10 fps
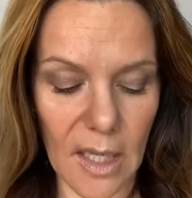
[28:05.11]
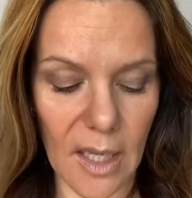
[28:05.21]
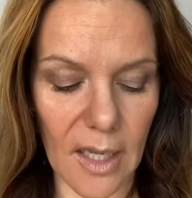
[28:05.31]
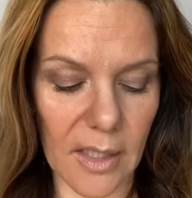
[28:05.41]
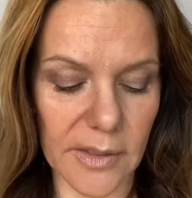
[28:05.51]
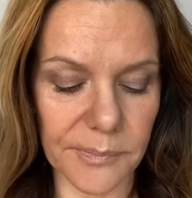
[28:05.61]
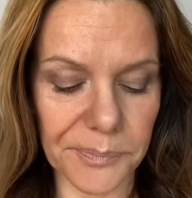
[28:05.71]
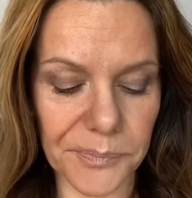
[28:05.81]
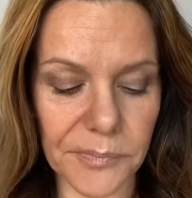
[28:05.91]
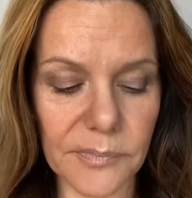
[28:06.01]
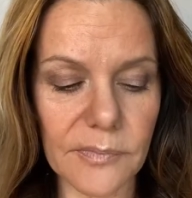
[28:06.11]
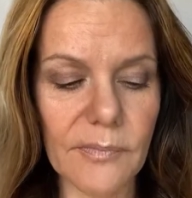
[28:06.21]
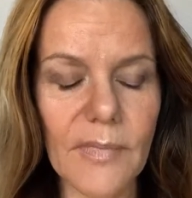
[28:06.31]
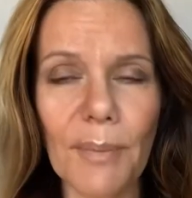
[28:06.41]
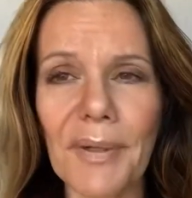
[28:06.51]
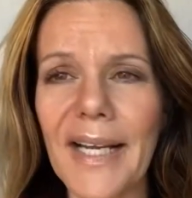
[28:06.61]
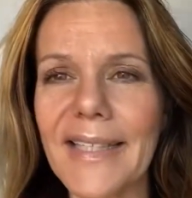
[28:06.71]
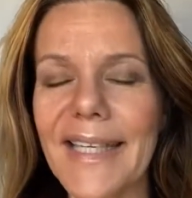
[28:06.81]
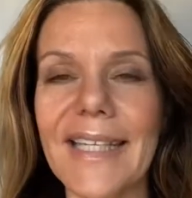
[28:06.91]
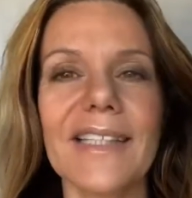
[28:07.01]
Um, but I
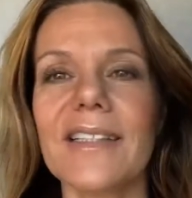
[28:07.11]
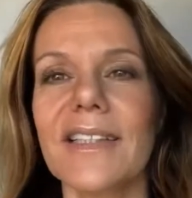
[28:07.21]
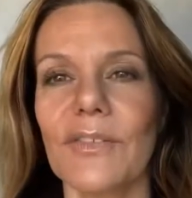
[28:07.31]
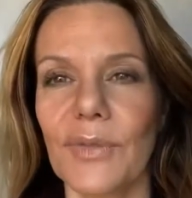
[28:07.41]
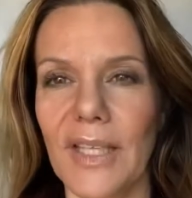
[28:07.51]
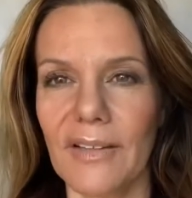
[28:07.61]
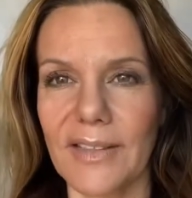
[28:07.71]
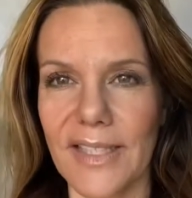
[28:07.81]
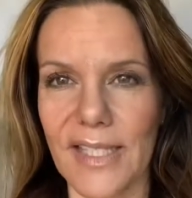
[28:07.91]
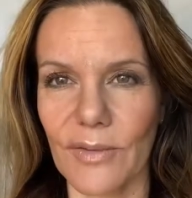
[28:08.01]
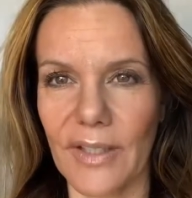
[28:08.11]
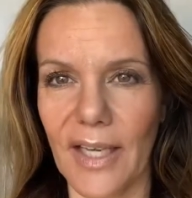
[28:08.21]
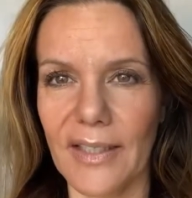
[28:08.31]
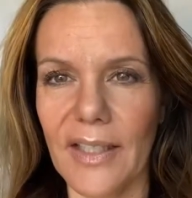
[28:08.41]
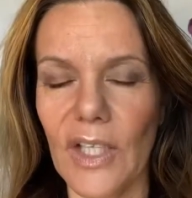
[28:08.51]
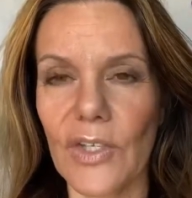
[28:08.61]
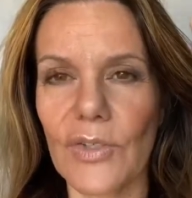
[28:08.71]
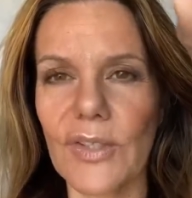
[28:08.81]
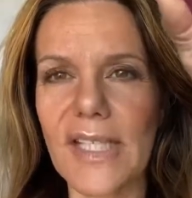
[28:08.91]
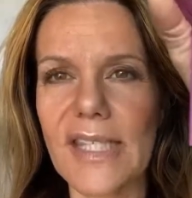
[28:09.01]
can't live without this little guy.
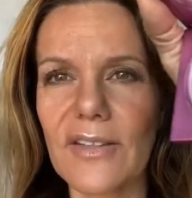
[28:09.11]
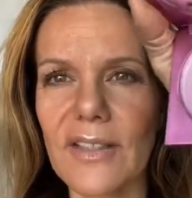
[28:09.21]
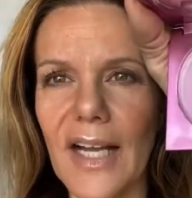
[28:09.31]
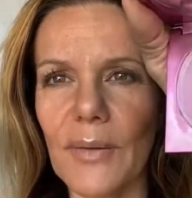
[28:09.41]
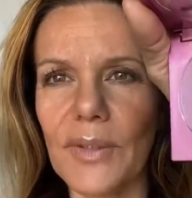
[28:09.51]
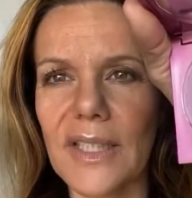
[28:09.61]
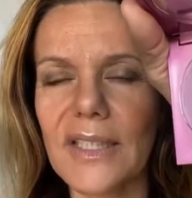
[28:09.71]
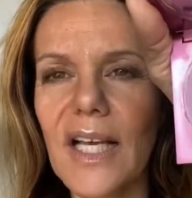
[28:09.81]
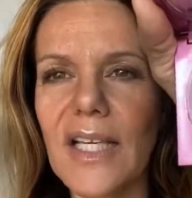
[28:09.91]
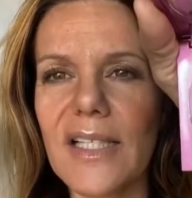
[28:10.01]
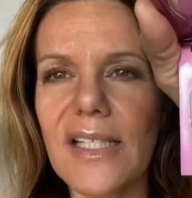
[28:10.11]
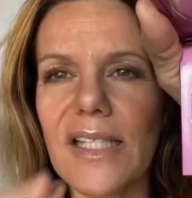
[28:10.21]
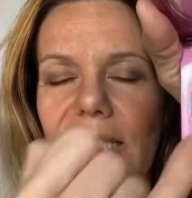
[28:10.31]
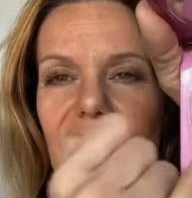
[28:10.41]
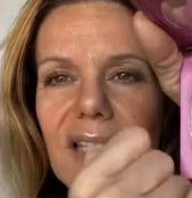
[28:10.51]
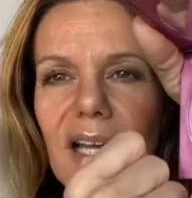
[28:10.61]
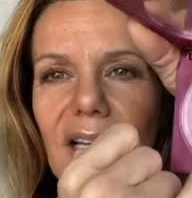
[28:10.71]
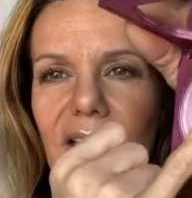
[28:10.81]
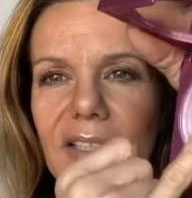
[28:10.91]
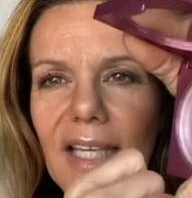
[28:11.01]
So this little guy, what it does is
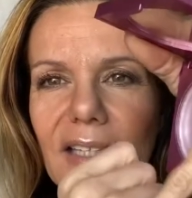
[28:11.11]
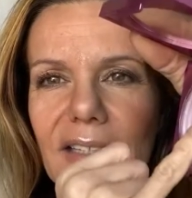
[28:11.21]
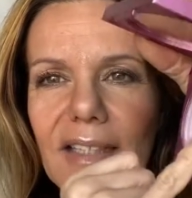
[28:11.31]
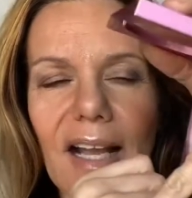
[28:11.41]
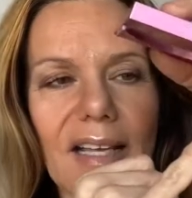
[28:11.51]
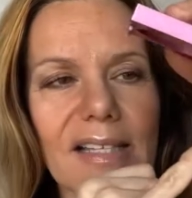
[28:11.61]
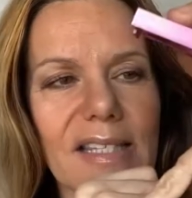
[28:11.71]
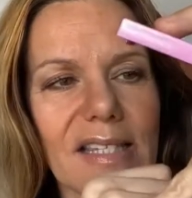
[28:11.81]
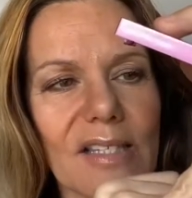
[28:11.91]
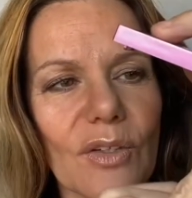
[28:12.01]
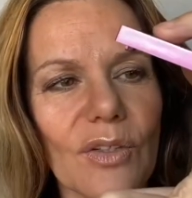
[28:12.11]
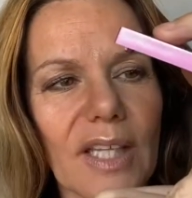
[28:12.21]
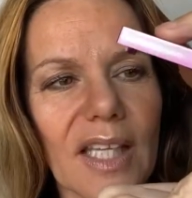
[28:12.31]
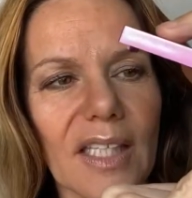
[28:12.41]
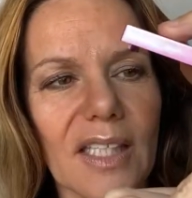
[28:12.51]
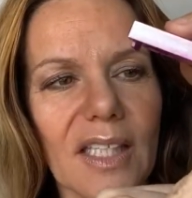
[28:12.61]
that, again, it has this little like